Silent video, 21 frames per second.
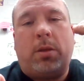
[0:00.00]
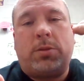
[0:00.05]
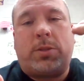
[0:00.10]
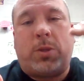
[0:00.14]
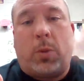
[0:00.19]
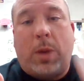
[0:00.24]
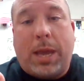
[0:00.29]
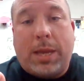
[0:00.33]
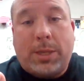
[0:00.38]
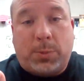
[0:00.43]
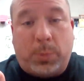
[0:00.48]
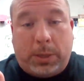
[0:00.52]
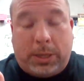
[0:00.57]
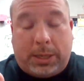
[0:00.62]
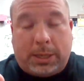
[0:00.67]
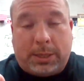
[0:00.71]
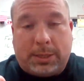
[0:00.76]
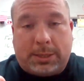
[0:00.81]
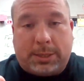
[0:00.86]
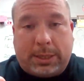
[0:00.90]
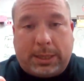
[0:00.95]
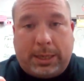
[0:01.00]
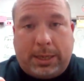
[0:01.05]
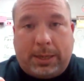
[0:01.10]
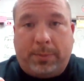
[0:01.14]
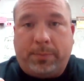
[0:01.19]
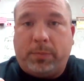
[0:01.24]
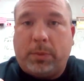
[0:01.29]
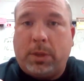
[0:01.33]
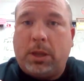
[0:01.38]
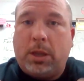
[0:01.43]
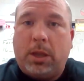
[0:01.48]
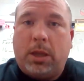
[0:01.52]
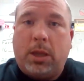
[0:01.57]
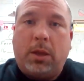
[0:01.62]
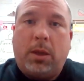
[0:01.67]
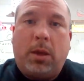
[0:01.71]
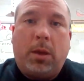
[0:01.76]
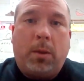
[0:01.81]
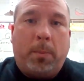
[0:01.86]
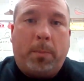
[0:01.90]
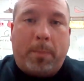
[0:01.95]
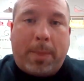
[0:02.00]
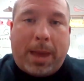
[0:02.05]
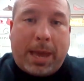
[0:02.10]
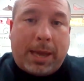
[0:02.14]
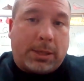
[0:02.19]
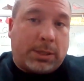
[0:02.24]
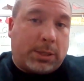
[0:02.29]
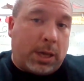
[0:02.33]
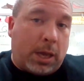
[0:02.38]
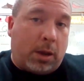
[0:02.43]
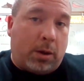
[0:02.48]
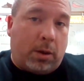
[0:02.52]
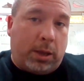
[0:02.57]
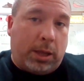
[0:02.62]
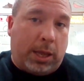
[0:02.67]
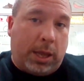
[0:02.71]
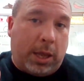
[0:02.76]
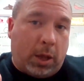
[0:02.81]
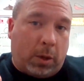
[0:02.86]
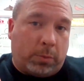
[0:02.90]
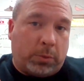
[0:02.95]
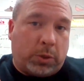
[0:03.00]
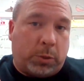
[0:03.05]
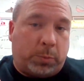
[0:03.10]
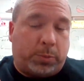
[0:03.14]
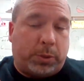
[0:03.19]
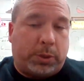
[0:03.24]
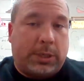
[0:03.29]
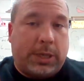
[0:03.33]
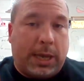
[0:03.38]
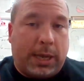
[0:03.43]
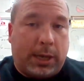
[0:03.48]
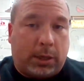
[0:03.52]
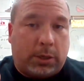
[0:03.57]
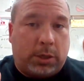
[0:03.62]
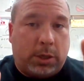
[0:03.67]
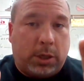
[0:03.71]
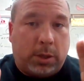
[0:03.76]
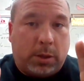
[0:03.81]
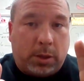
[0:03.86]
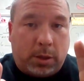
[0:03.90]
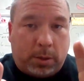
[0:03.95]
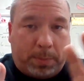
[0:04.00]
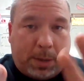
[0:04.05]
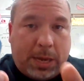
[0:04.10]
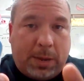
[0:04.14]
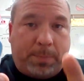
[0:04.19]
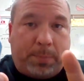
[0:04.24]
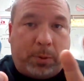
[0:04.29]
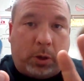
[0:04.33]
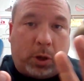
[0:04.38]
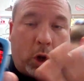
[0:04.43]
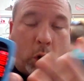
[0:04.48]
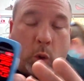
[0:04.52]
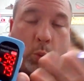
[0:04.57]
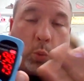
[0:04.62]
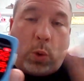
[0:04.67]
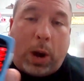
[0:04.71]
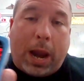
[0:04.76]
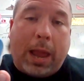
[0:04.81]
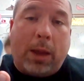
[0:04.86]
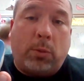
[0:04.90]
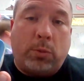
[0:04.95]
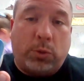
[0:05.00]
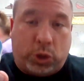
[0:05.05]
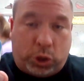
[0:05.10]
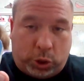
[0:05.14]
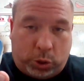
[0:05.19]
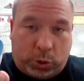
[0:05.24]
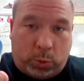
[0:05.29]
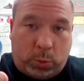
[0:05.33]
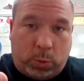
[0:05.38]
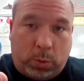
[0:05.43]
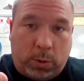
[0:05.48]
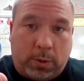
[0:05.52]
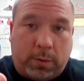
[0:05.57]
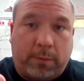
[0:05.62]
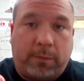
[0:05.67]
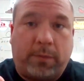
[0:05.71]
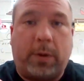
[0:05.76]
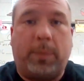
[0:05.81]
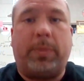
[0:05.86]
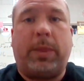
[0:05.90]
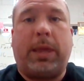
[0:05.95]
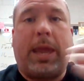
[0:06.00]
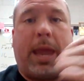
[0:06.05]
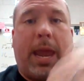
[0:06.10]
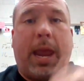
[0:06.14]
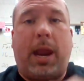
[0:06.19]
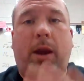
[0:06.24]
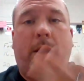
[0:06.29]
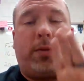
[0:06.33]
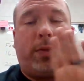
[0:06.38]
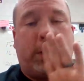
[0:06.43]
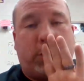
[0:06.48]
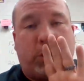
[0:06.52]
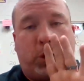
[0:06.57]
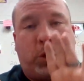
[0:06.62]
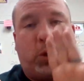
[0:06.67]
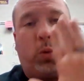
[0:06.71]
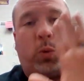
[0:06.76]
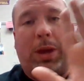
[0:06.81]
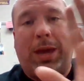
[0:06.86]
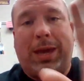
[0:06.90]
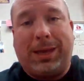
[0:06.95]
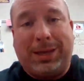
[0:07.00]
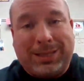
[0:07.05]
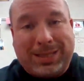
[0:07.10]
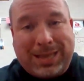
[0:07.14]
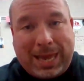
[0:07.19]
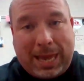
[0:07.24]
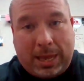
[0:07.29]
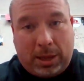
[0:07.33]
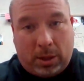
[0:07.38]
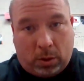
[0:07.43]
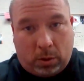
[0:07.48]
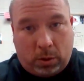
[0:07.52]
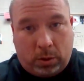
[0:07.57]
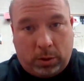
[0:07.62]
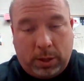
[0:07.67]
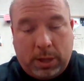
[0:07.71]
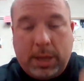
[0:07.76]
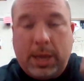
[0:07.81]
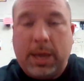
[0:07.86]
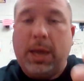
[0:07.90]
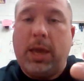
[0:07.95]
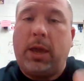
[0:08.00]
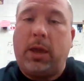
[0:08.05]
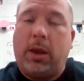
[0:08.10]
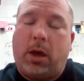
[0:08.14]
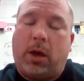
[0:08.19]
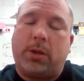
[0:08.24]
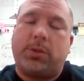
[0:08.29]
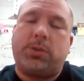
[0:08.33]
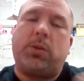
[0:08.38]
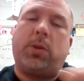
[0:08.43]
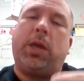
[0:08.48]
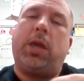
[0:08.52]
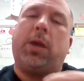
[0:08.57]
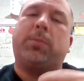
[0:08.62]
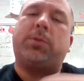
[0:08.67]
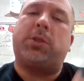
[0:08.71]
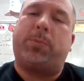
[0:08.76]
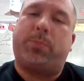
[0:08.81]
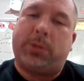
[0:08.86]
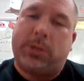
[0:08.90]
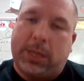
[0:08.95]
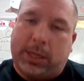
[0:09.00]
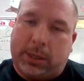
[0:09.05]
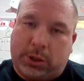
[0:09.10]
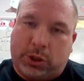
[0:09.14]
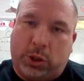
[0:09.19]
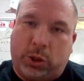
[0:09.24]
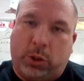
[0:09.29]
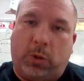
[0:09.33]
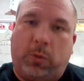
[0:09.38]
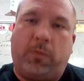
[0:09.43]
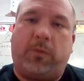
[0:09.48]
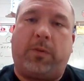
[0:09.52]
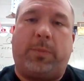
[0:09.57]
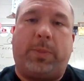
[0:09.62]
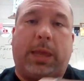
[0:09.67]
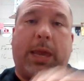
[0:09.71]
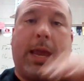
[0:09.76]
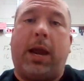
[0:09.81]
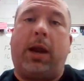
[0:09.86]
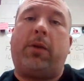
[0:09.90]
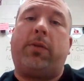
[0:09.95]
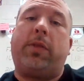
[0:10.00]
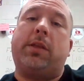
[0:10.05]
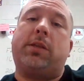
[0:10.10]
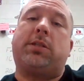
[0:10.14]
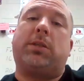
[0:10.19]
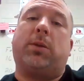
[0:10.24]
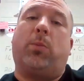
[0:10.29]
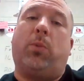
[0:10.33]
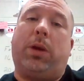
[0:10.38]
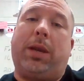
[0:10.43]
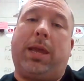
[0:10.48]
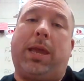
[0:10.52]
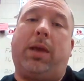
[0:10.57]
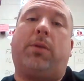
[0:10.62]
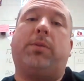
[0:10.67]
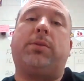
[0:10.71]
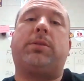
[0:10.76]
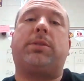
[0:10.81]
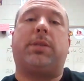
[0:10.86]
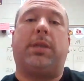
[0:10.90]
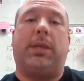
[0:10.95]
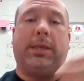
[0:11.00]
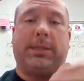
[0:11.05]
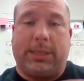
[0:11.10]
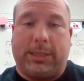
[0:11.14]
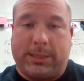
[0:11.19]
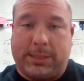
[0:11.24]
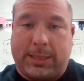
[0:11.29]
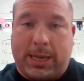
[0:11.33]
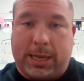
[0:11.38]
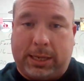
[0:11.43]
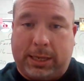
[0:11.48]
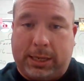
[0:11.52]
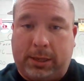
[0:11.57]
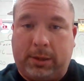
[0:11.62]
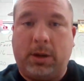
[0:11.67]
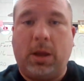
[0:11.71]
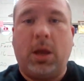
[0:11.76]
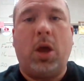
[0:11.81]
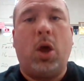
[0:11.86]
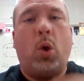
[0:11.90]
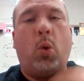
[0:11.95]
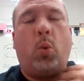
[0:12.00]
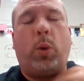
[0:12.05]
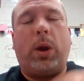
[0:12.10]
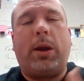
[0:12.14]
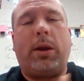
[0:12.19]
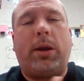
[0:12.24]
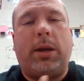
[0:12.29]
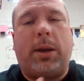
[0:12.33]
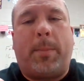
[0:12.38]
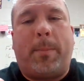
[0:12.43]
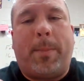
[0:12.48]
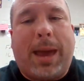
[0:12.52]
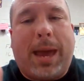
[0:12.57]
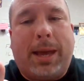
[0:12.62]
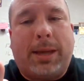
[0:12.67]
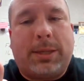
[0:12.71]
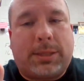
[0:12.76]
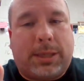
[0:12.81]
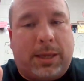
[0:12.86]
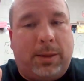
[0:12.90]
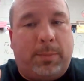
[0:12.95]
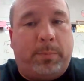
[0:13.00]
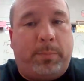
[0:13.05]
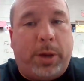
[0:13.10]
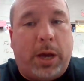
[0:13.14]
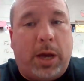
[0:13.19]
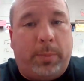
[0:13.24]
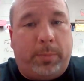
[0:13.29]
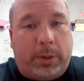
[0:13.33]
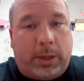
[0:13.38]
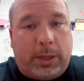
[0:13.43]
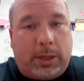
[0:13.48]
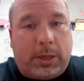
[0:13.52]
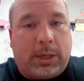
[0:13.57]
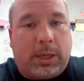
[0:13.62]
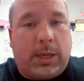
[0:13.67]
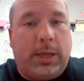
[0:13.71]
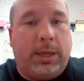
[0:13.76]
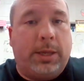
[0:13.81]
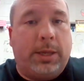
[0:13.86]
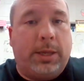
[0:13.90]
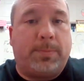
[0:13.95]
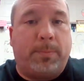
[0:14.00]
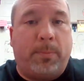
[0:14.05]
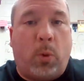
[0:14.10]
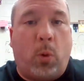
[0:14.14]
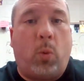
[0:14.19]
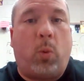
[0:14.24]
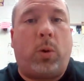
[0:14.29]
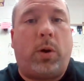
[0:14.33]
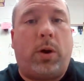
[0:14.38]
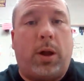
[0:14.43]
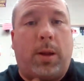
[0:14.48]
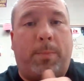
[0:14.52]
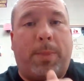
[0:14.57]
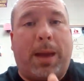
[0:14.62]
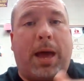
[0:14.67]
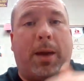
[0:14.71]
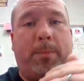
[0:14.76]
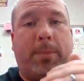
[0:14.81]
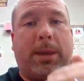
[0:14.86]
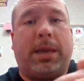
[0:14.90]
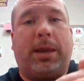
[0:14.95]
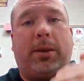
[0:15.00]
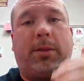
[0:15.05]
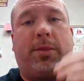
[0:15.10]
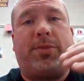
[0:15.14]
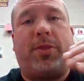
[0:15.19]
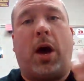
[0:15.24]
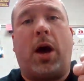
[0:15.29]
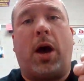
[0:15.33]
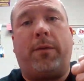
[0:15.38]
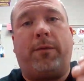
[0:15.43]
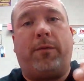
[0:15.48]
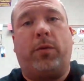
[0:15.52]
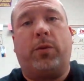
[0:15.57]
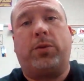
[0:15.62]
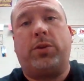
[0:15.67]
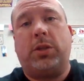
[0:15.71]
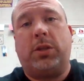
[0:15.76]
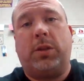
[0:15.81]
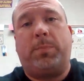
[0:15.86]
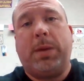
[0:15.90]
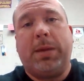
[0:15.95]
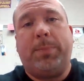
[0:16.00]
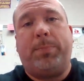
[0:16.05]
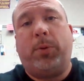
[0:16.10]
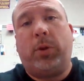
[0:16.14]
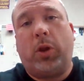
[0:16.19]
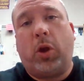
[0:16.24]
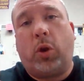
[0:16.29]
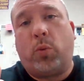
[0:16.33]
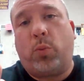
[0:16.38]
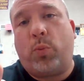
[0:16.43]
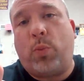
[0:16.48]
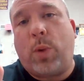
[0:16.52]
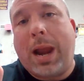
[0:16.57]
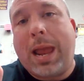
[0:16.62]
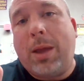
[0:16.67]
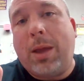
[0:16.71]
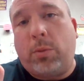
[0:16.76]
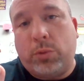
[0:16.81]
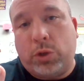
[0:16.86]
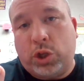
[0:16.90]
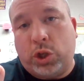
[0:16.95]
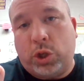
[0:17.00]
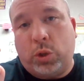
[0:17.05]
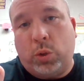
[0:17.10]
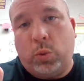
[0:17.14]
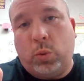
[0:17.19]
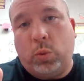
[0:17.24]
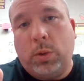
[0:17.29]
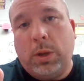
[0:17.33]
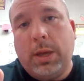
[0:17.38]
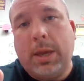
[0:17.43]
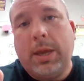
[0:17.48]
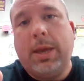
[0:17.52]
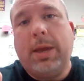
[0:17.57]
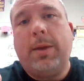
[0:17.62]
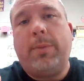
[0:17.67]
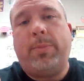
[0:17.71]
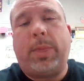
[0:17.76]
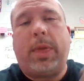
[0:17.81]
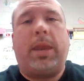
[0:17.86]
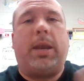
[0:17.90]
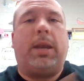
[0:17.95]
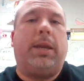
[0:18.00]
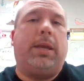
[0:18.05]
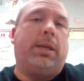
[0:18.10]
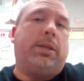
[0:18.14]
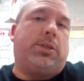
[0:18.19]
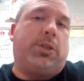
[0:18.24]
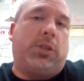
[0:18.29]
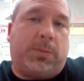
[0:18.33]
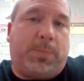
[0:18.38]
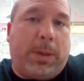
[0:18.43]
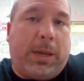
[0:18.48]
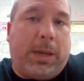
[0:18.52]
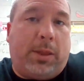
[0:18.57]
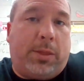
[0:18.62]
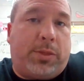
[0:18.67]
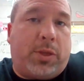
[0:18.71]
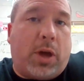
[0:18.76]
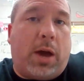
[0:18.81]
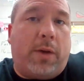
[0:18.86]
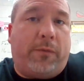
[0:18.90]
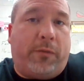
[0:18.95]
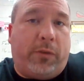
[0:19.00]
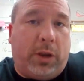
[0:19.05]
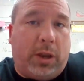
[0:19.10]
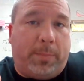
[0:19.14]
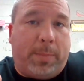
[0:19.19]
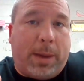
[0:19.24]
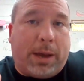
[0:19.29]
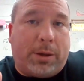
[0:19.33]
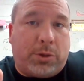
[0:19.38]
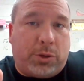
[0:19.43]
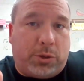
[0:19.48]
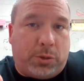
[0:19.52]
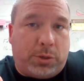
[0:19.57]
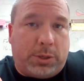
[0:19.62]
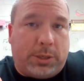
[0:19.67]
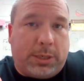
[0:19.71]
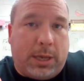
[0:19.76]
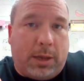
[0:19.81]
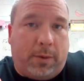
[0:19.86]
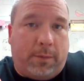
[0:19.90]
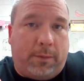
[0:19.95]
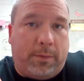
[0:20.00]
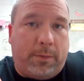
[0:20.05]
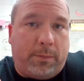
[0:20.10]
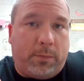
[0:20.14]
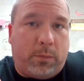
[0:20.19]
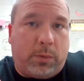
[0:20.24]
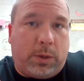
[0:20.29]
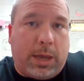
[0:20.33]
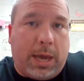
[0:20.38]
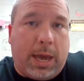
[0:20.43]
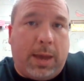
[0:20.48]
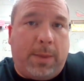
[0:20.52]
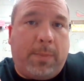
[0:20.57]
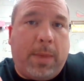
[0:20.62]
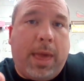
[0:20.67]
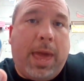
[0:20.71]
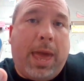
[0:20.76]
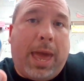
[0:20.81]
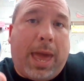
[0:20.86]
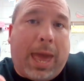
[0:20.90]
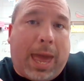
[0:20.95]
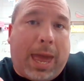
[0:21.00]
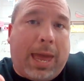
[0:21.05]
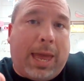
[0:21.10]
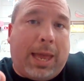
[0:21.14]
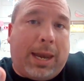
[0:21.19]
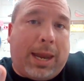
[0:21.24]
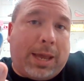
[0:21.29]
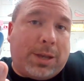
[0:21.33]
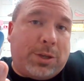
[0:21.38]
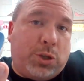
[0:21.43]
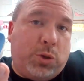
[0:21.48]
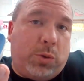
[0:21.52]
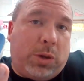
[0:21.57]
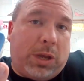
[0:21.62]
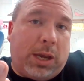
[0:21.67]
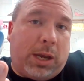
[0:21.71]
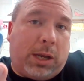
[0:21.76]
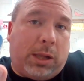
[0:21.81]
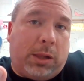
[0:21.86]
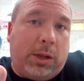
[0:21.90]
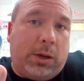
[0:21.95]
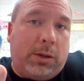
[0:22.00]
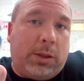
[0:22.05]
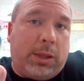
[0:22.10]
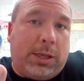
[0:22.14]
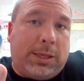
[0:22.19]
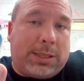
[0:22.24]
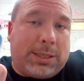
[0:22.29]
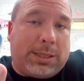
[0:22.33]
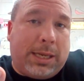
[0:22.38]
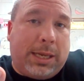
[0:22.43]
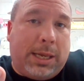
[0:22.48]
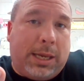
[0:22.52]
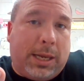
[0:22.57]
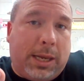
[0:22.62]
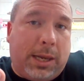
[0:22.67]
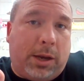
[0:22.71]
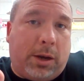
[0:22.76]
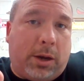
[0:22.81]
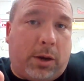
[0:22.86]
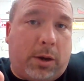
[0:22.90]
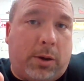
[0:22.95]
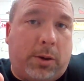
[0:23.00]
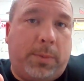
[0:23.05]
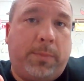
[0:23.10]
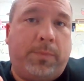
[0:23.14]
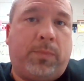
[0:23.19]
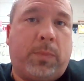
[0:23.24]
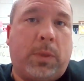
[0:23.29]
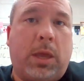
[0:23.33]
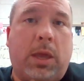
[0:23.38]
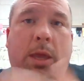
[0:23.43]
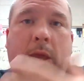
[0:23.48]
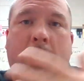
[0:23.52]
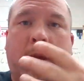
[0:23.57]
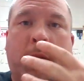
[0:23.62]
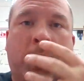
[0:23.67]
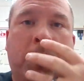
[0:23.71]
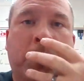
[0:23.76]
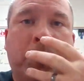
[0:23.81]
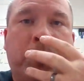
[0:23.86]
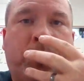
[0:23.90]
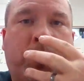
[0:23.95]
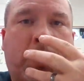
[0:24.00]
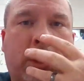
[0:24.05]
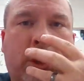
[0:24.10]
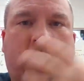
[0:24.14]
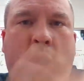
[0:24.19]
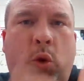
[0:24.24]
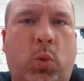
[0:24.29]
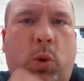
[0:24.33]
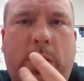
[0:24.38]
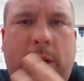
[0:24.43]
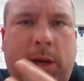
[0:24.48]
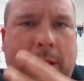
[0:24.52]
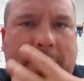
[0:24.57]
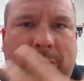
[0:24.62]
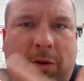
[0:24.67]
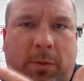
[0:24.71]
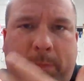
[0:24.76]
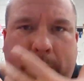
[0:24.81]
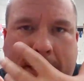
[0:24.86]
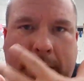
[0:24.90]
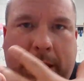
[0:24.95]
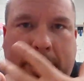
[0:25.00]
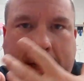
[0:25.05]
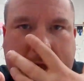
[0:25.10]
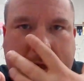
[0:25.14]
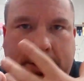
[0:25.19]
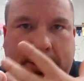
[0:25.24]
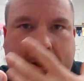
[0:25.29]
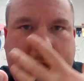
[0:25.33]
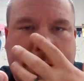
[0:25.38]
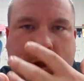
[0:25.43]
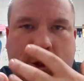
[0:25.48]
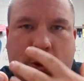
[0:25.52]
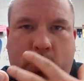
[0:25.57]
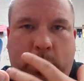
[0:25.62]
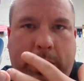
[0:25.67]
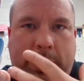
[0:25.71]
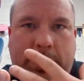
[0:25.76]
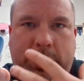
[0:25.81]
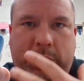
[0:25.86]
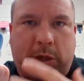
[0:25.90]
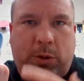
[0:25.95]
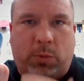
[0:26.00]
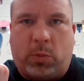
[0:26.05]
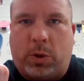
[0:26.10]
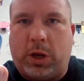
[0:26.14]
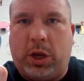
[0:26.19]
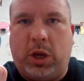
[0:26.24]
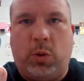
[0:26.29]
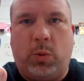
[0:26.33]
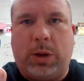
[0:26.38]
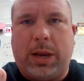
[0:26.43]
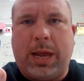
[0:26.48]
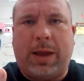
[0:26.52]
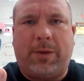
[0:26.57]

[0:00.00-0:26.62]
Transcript: So as we can see, masks not only help to protect the people around you from the air that you exhale. It also helps to protect you from the air that someone else is exhaling. Wearing a mask in public is more about being thoughtful to the people around you than it is just being thoughtful about yourself. Okay? And as you can clearly see here, you would never be in a situation where you would